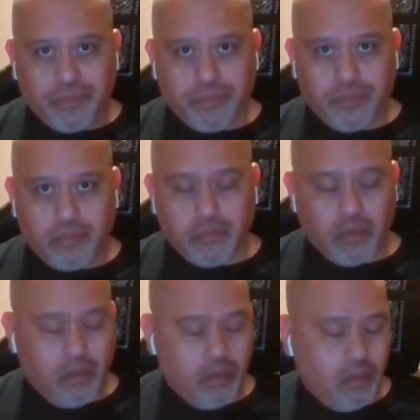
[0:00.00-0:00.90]

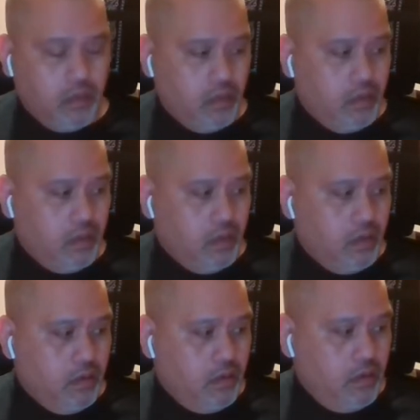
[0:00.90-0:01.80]

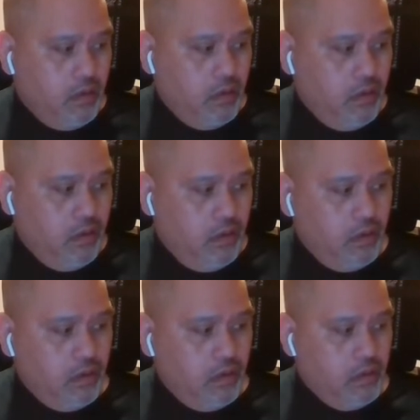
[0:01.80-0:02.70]

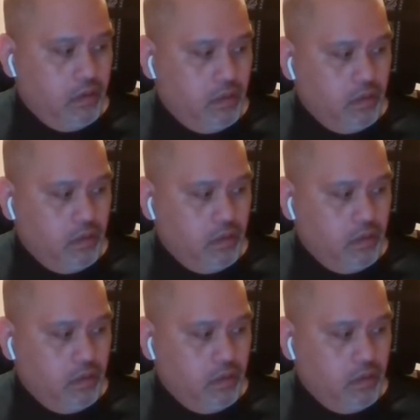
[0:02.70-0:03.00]
Nobody speaks.